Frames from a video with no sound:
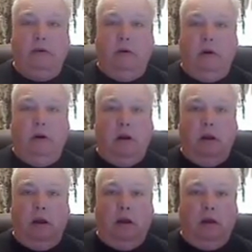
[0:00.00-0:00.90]
or
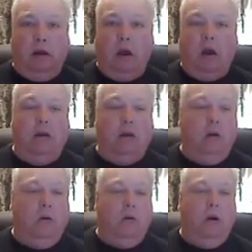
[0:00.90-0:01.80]
a condo
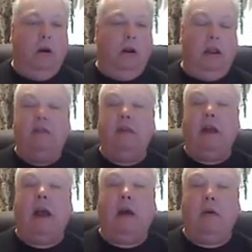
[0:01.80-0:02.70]
or even a
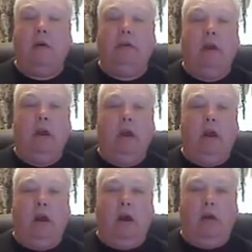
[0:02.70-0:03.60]
house.
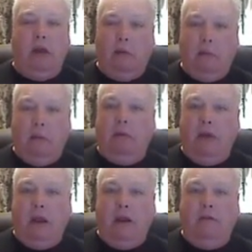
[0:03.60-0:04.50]
That would be
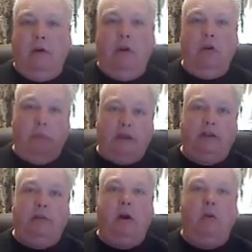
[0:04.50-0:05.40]
provided for you based
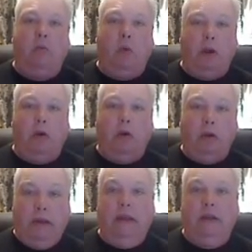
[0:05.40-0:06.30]
upon what your
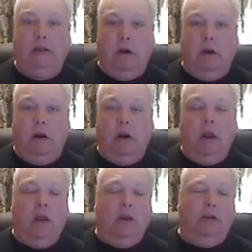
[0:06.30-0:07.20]
needs are.
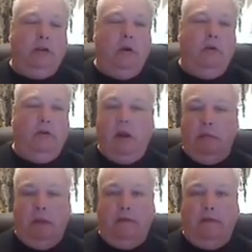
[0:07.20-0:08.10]
So if you had a
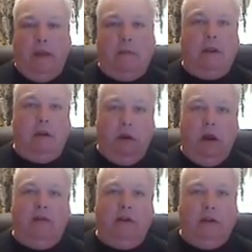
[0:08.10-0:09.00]
big family, you would
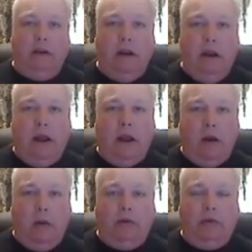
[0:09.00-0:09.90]
obviously need a
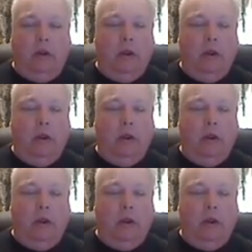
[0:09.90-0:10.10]
house.